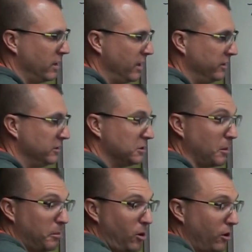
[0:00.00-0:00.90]
at least a
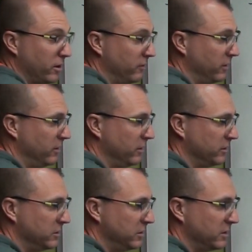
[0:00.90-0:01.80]
part of it,
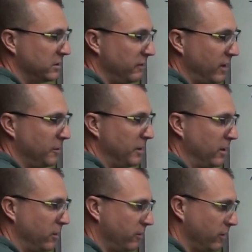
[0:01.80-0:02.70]
6 divided by
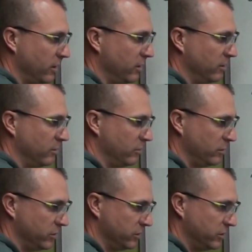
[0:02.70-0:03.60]
3,
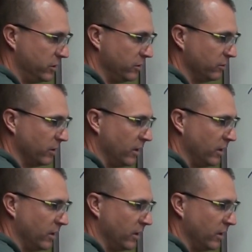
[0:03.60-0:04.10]
which is 2.